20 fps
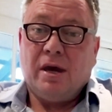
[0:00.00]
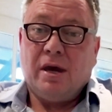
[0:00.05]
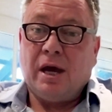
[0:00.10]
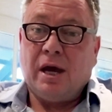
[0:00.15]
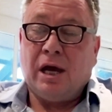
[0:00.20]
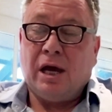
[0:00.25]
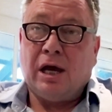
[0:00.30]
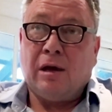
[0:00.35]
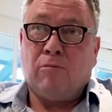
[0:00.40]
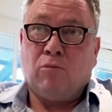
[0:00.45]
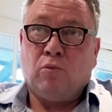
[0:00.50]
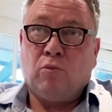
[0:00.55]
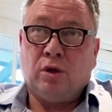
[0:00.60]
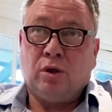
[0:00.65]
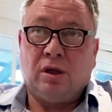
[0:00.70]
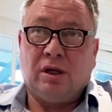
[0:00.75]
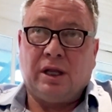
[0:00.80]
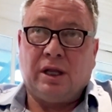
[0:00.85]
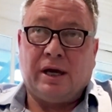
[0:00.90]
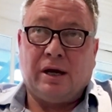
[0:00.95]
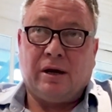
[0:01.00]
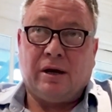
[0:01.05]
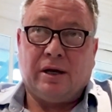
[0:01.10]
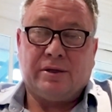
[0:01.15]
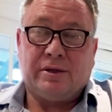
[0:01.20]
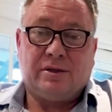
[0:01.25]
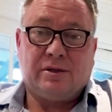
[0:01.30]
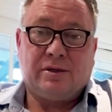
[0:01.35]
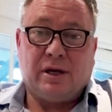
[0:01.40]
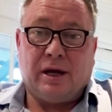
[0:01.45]
um, will allow
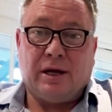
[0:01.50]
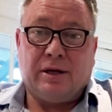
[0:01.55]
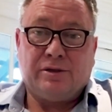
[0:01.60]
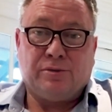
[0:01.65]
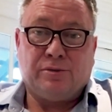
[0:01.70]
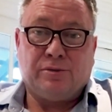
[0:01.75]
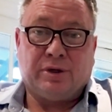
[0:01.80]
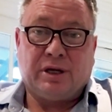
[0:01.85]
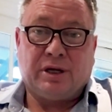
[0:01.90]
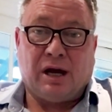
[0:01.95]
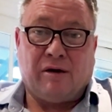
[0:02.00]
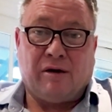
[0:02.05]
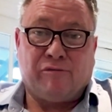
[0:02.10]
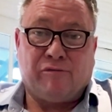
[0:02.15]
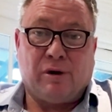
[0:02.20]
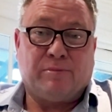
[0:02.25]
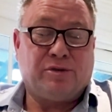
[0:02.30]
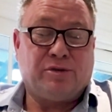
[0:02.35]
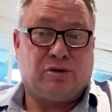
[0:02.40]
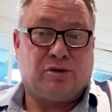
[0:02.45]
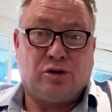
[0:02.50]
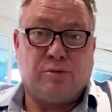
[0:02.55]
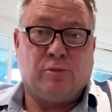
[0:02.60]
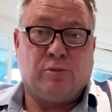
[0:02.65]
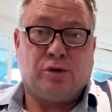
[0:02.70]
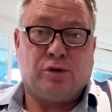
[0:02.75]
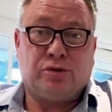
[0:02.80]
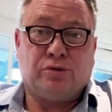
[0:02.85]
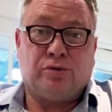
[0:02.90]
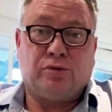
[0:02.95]
us uh, to recover up to
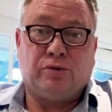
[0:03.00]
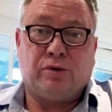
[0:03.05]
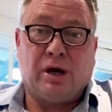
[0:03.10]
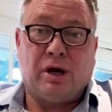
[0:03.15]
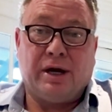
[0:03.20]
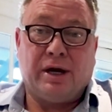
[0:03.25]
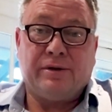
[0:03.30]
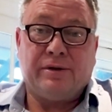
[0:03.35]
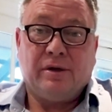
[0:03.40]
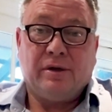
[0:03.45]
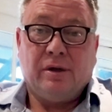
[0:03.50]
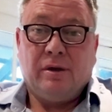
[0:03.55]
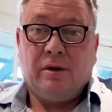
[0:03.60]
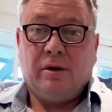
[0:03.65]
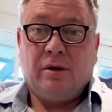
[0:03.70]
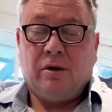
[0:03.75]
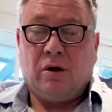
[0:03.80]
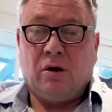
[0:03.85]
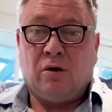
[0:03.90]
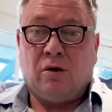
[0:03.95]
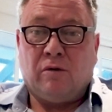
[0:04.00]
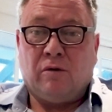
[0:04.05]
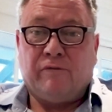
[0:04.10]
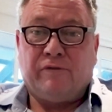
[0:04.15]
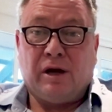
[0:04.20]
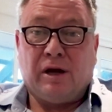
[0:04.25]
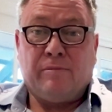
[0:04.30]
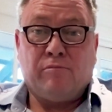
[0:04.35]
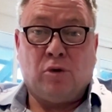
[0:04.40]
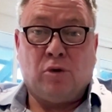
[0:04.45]
commercial grade
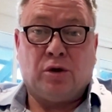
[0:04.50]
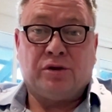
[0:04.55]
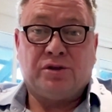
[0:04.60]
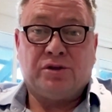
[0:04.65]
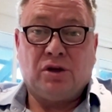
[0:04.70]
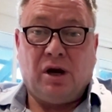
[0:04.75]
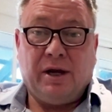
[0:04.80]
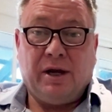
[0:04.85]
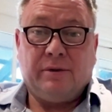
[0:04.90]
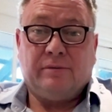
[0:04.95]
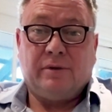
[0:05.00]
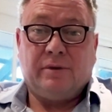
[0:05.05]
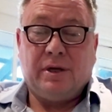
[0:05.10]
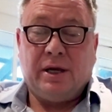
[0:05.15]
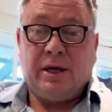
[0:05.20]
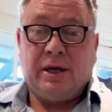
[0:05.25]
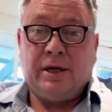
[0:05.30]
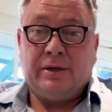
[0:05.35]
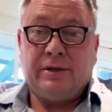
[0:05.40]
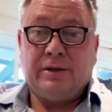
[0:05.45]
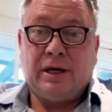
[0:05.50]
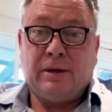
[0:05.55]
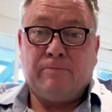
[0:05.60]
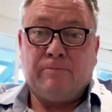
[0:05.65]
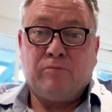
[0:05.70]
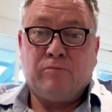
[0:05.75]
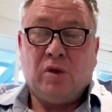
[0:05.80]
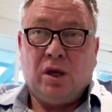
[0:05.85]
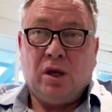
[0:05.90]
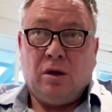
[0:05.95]
of uh, monazite, and
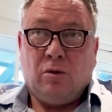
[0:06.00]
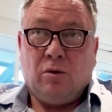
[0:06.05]
um,